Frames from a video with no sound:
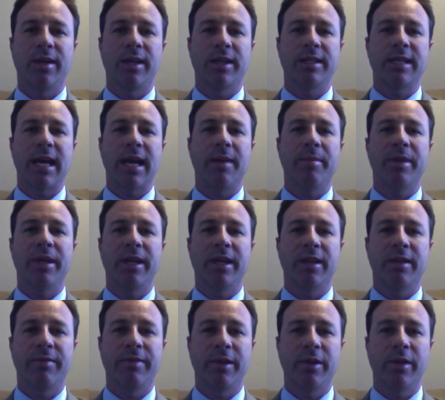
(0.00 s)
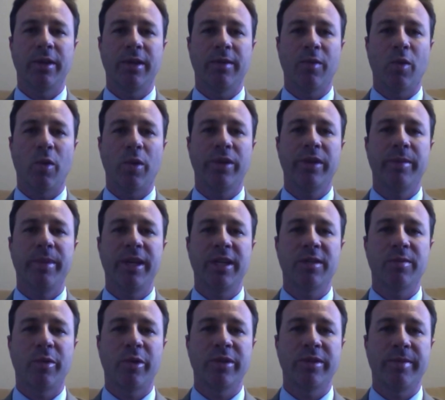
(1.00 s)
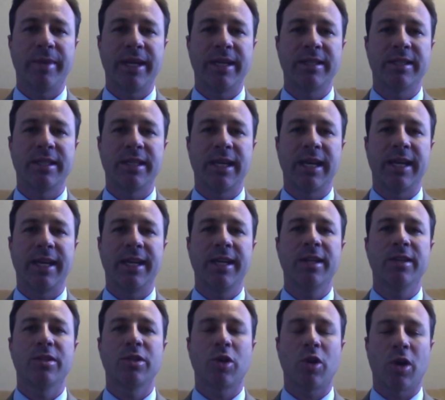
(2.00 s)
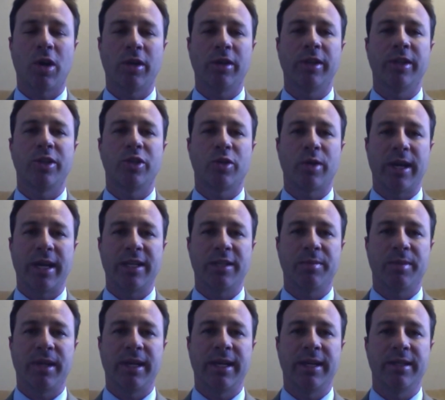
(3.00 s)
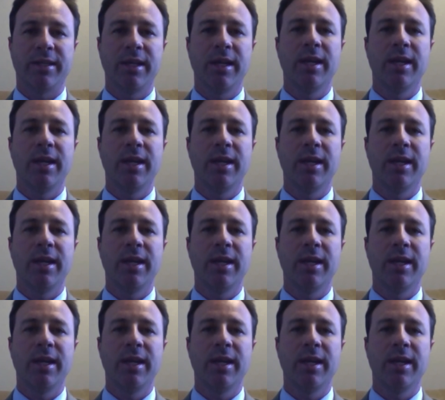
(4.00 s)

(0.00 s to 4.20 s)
is happening in the field of orthopedic sports medicine today is cartilage transplant.